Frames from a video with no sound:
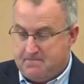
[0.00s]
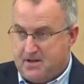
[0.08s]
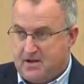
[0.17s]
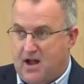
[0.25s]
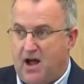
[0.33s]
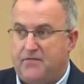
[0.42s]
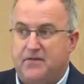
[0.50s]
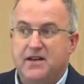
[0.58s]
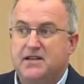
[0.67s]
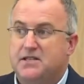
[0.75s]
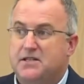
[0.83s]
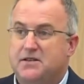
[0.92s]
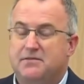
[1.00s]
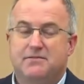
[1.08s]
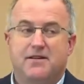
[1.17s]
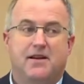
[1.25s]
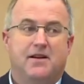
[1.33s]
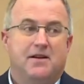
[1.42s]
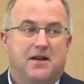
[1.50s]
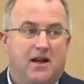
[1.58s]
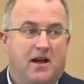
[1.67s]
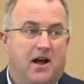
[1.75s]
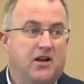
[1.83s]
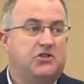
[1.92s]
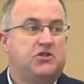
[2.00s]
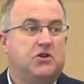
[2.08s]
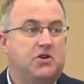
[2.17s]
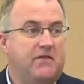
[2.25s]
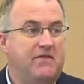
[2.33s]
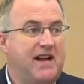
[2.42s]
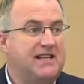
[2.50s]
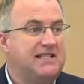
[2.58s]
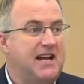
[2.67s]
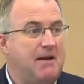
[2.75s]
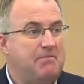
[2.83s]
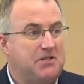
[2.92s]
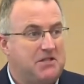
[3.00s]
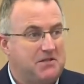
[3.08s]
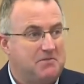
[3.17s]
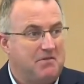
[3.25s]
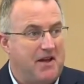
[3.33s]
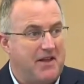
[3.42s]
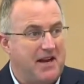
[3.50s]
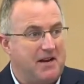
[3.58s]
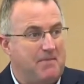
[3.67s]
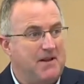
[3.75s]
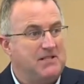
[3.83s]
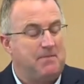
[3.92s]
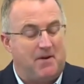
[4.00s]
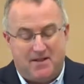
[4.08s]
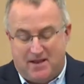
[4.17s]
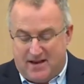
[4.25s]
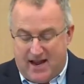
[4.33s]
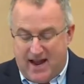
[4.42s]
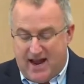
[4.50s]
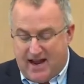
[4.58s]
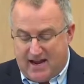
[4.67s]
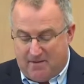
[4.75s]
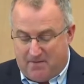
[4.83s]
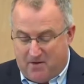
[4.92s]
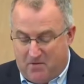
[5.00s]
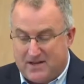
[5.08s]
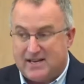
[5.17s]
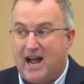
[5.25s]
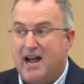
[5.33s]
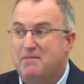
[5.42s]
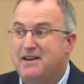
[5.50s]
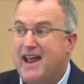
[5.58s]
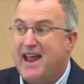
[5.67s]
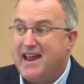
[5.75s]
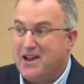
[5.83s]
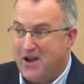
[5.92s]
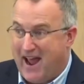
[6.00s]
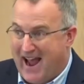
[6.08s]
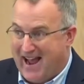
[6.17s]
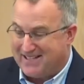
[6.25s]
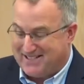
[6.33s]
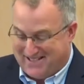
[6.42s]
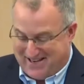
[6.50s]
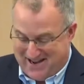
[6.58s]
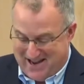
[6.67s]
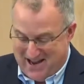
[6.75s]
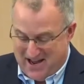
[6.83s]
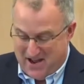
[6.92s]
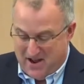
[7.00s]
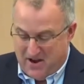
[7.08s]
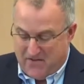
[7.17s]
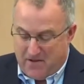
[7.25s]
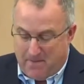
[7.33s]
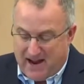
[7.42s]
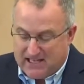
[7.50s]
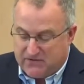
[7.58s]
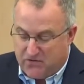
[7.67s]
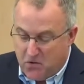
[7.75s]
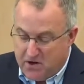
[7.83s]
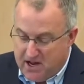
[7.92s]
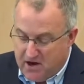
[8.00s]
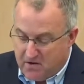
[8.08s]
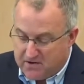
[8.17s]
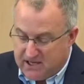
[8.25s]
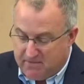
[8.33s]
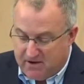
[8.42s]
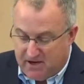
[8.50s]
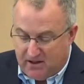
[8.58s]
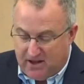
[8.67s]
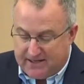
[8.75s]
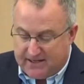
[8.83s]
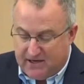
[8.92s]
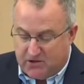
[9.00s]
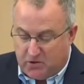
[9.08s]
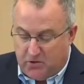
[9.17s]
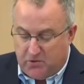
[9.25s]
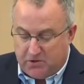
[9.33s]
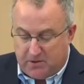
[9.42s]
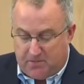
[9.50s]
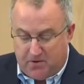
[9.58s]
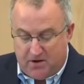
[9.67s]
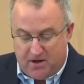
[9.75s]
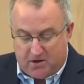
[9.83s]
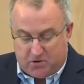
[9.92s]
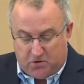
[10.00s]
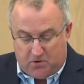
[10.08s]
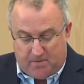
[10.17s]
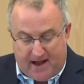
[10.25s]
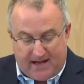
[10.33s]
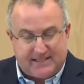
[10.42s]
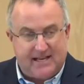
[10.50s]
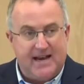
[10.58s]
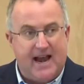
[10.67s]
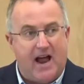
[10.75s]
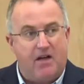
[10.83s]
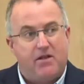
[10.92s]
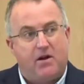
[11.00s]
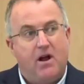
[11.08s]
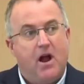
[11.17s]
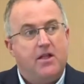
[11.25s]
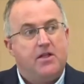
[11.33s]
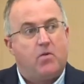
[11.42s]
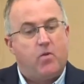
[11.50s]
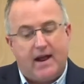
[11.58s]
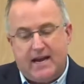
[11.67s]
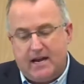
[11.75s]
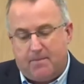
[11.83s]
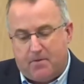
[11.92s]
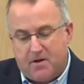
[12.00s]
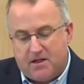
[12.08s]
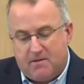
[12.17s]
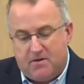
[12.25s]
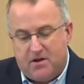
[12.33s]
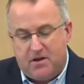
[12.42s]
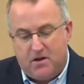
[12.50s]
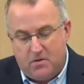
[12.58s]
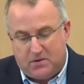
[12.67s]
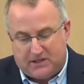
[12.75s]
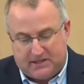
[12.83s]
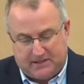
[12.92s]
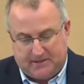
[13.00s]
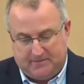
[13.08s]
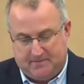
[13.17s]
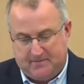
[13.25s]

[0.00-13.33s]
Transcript: Confident, unsure of next steps, I think it depends upon the day and upon what time of day you ask. For the past 4 years, they've been collecting tools to put in their toolbox, and now they're ready to put them to use.